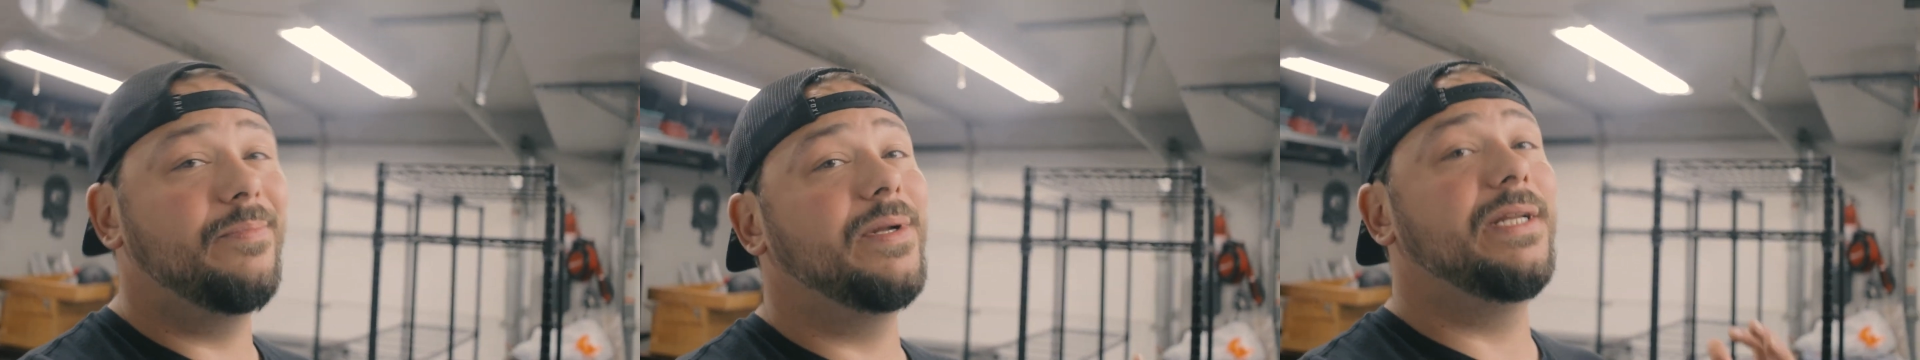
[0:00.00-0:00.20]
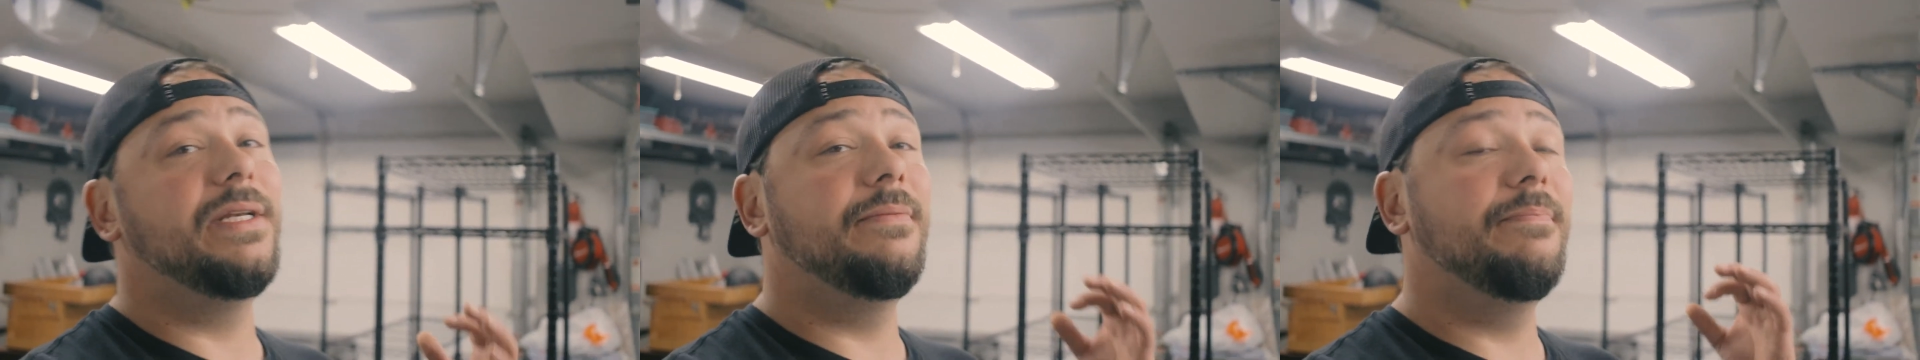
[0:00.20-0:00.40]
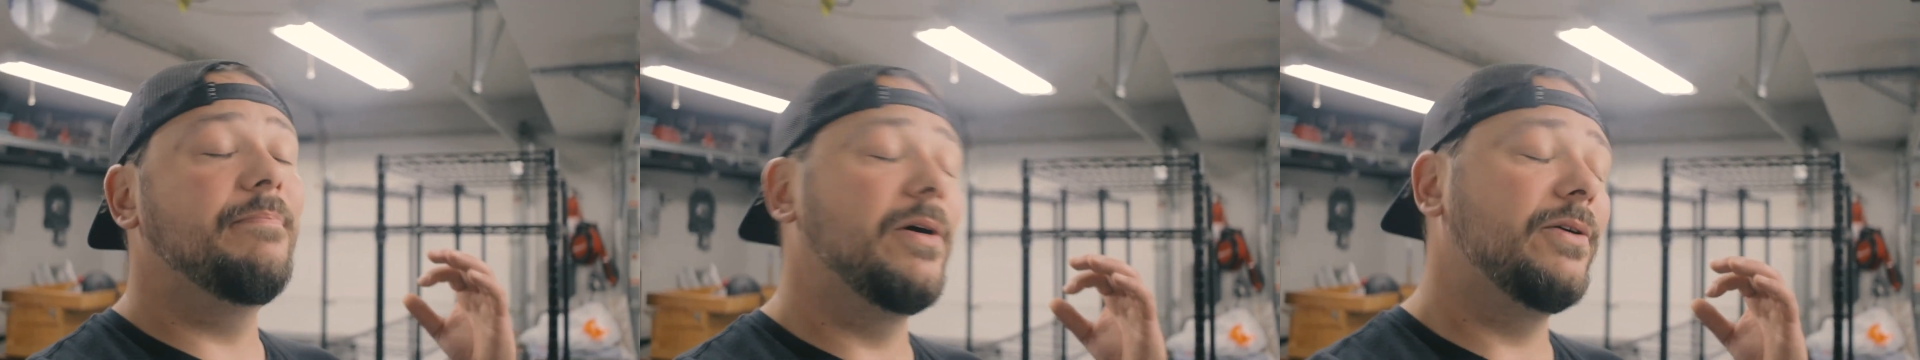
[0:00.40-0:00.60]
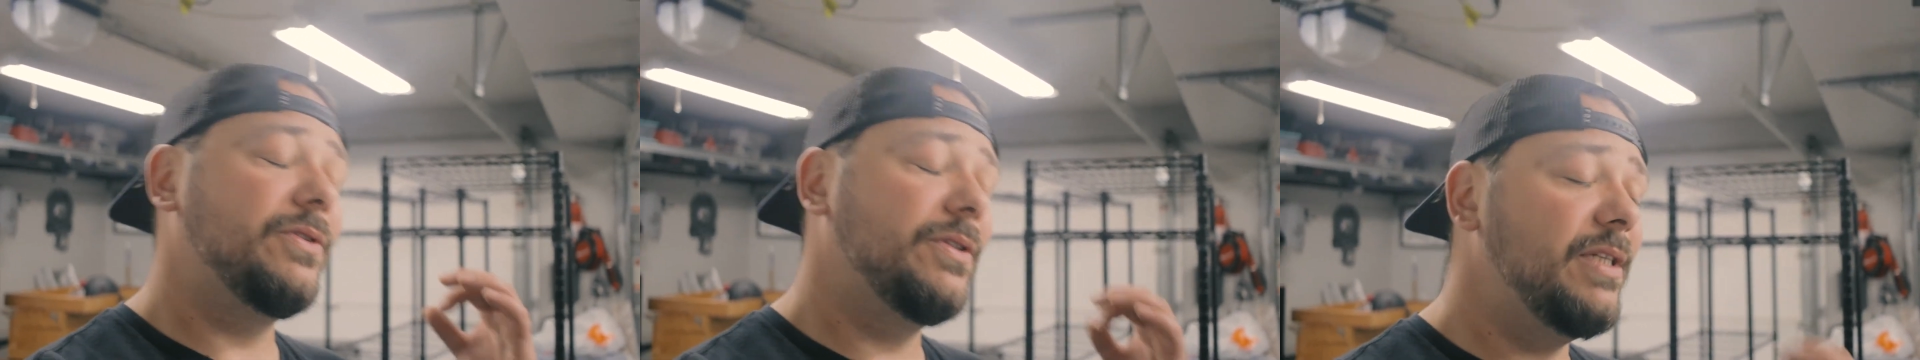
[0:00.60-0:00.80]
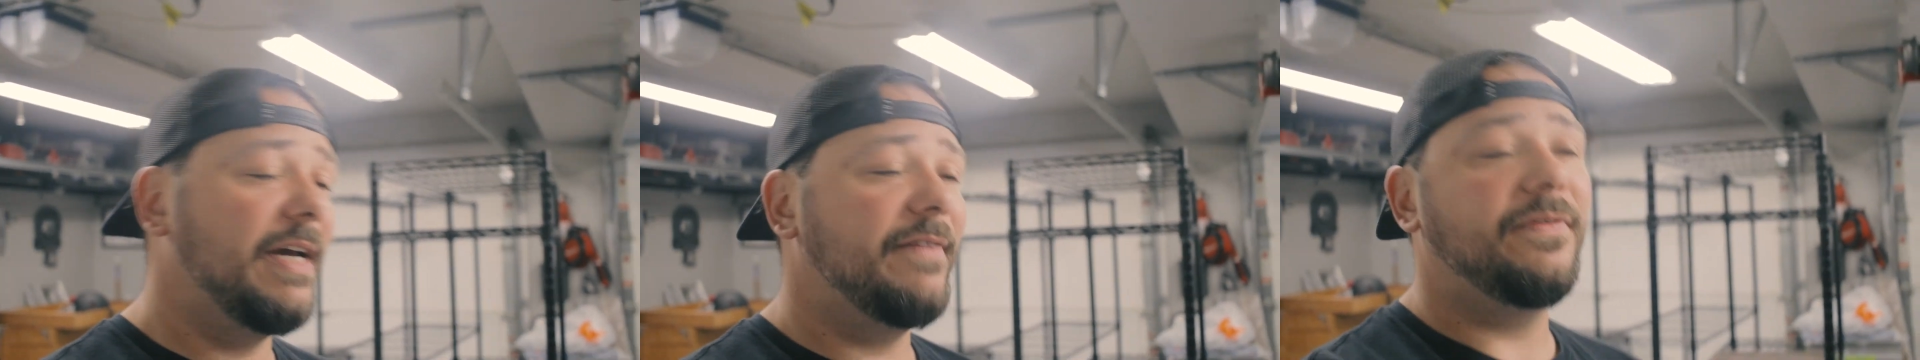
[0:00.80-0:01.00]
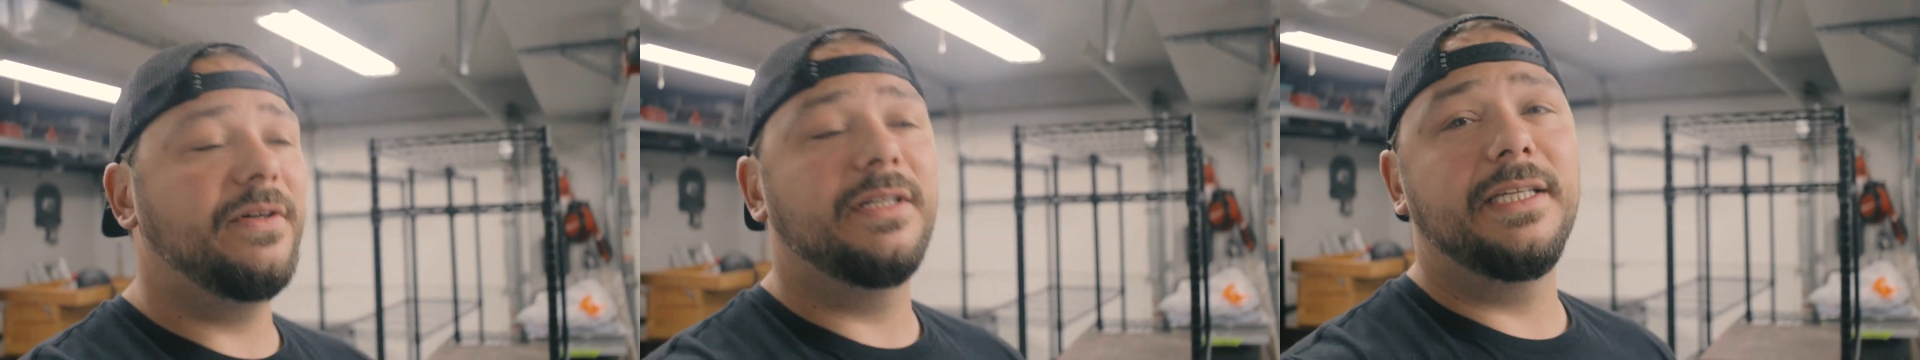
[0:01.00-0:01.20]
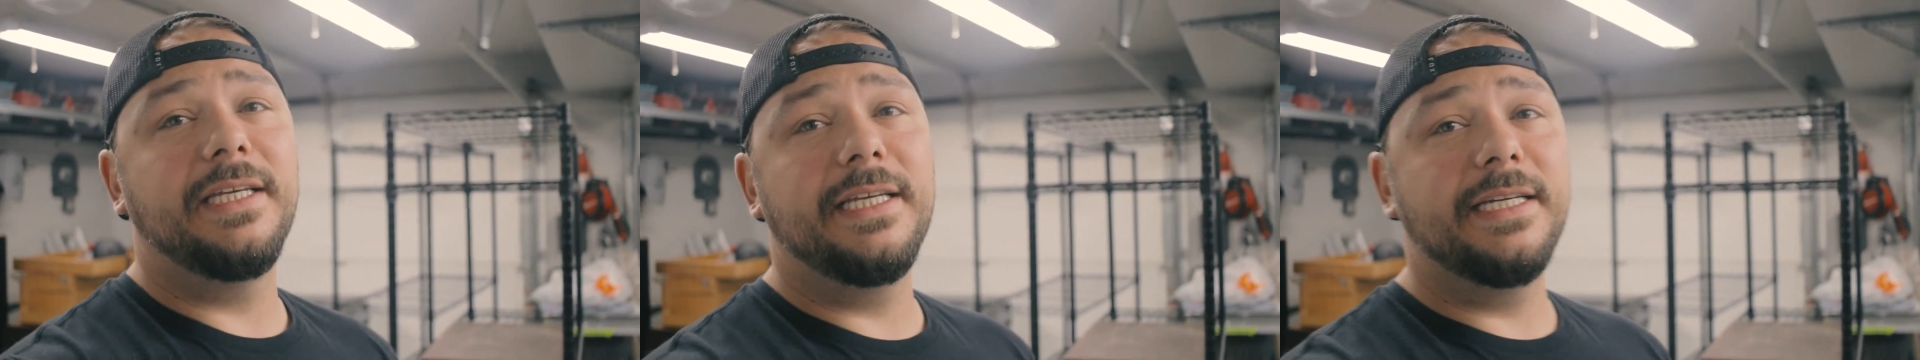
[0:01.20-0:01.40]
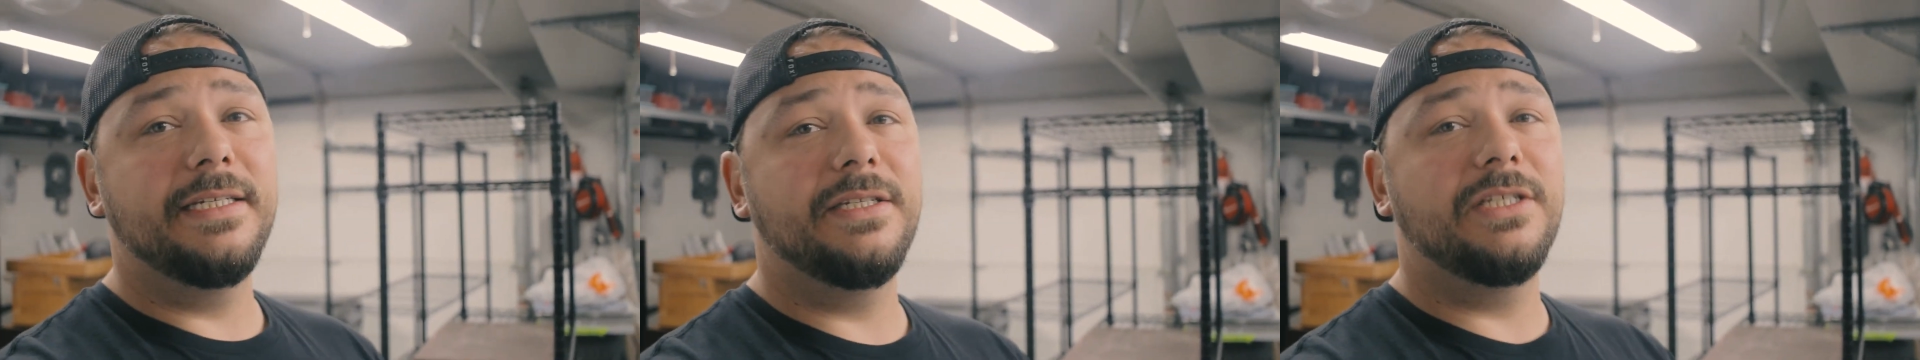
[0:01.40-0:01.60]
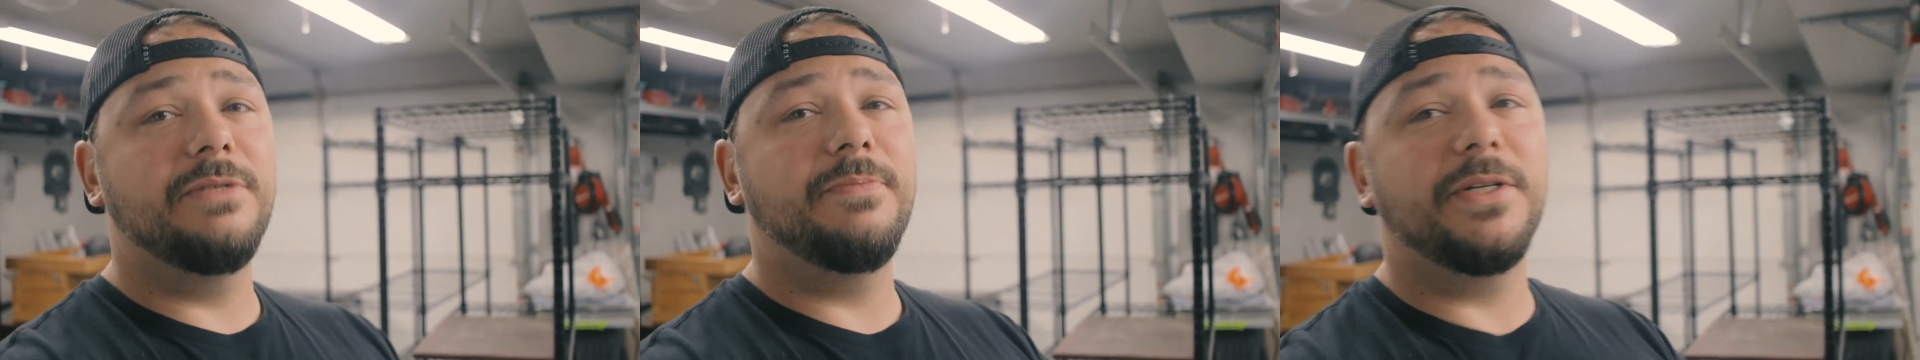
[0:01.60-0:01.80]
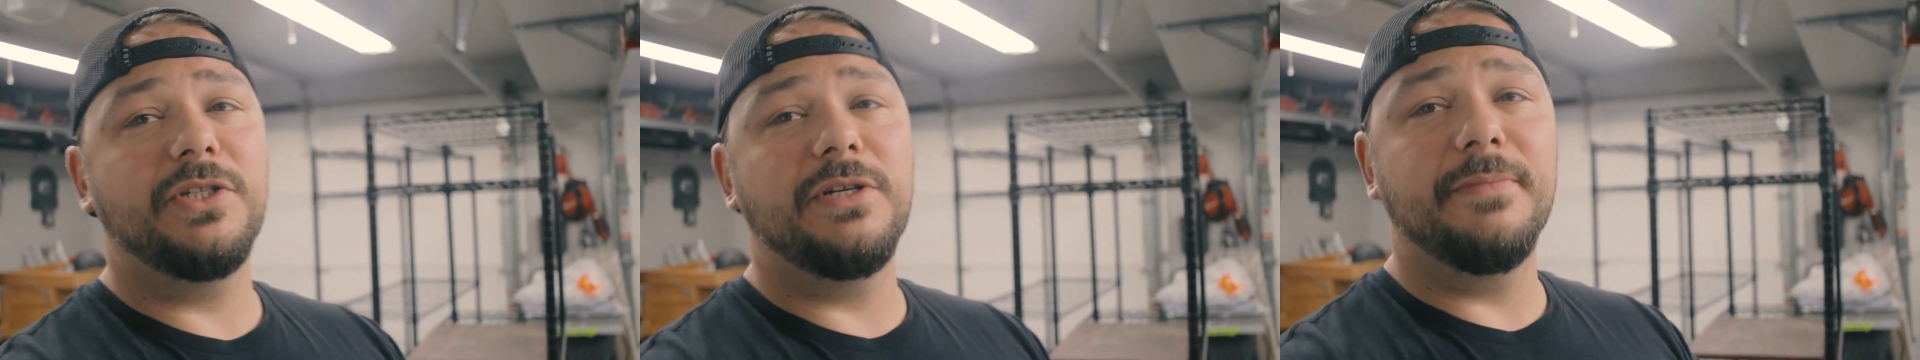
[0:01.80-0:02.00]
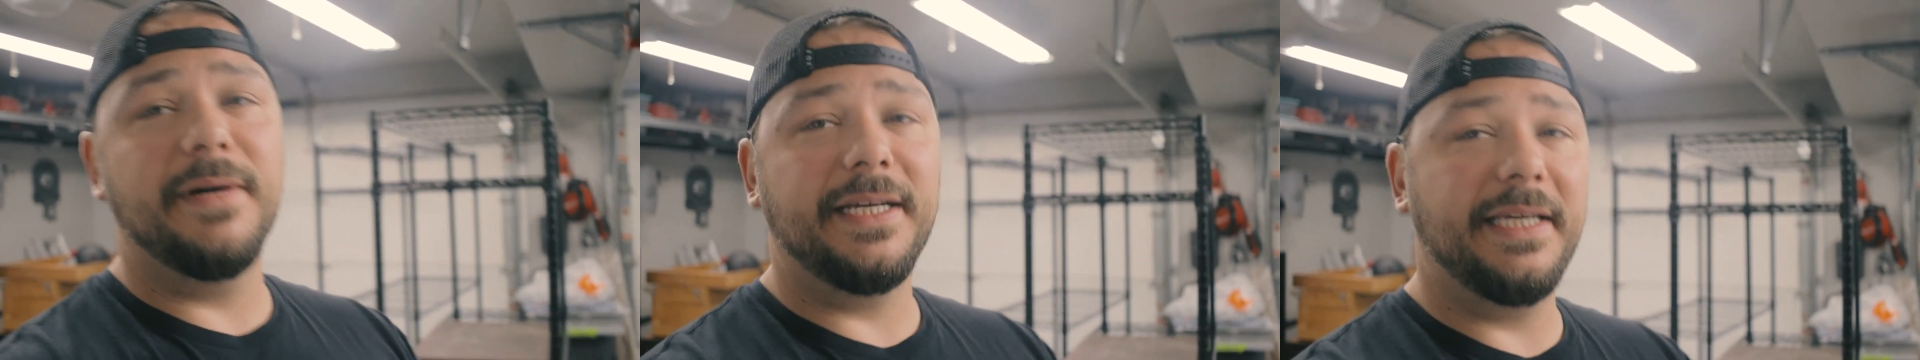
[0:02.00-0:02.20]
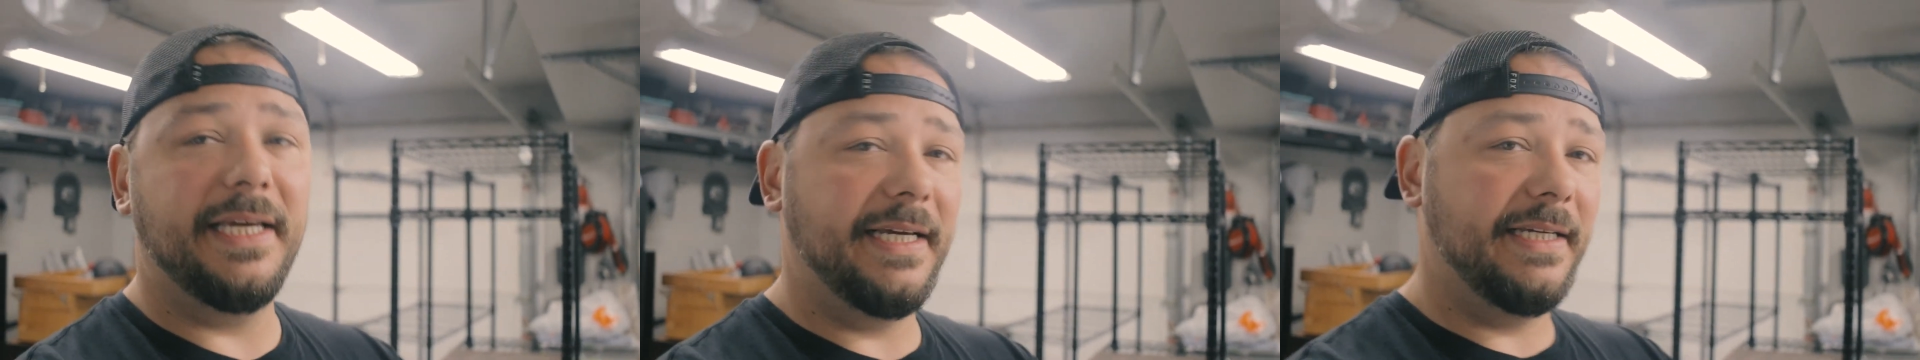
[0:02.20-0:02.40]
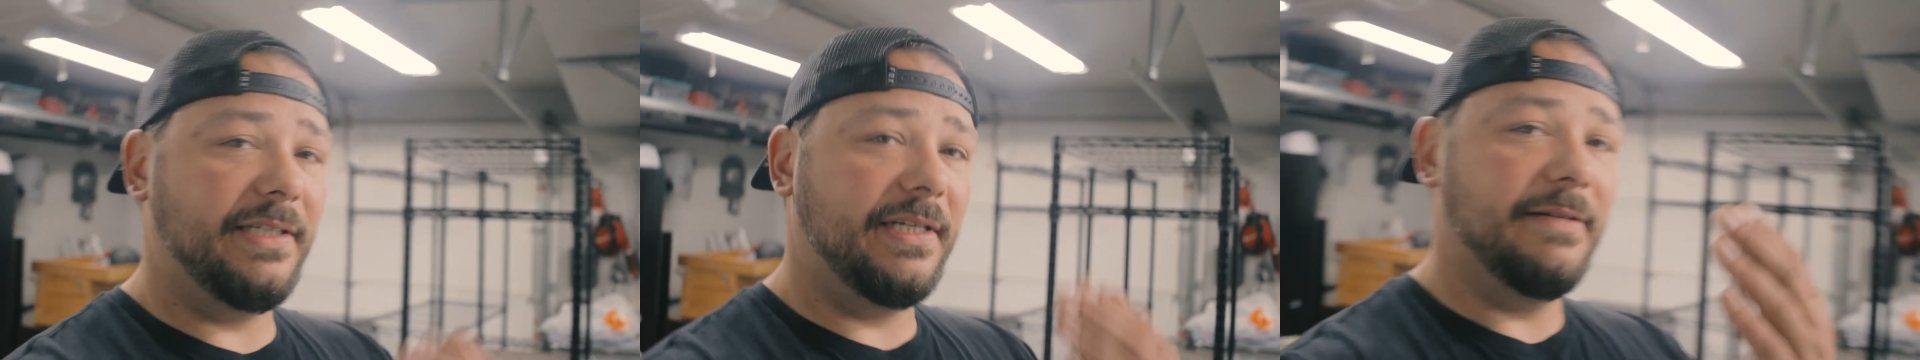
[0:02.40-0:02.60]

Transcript: but it most definitely is, especially in my case,